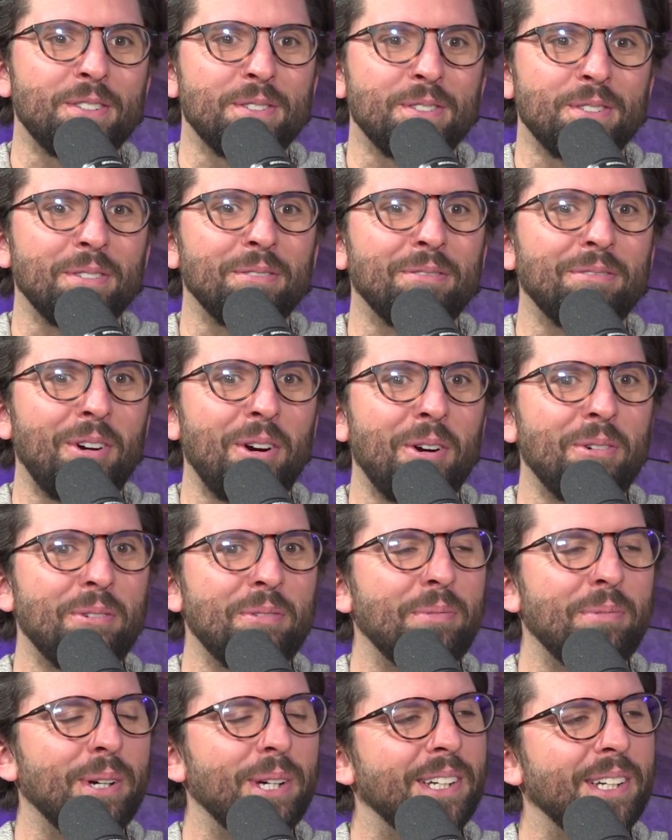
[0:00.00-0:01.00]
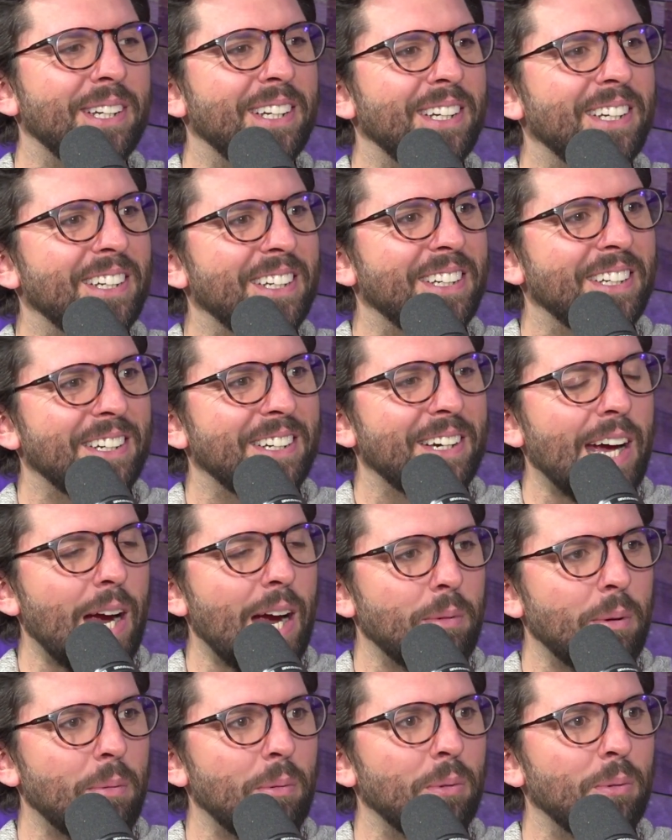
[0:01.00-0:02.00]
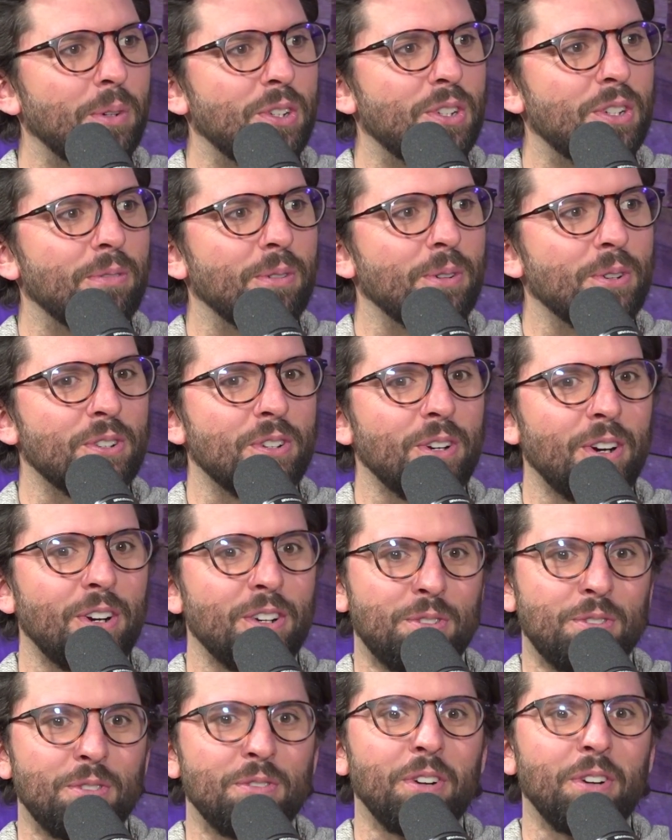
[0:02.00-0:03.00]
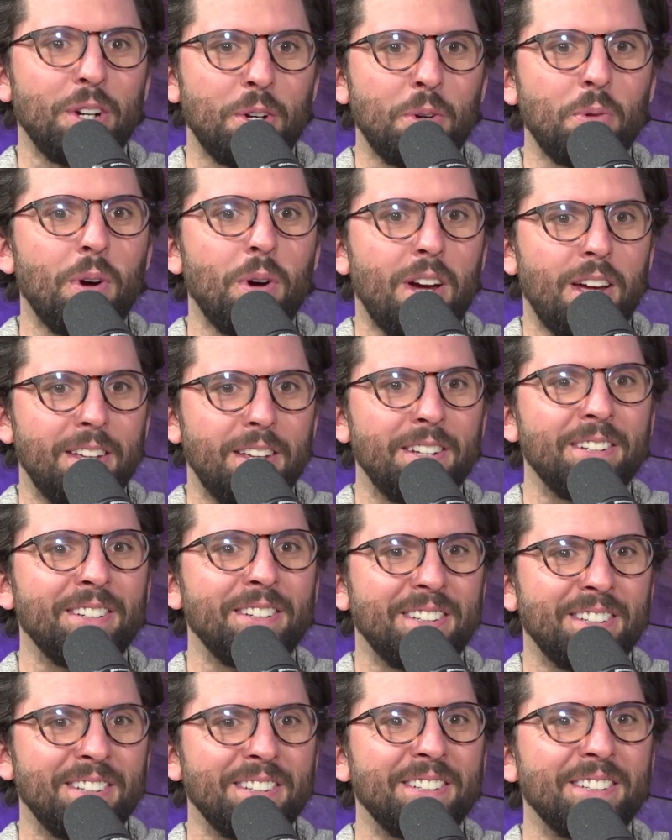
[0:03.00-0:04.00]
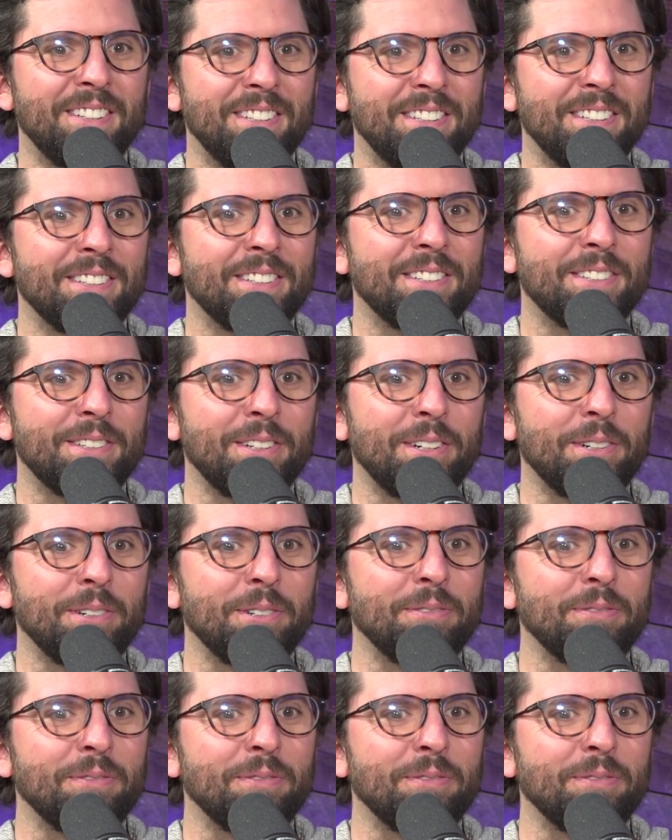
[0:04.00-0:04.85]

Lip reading: the phone, but I remember when she first started, she was very quiet. So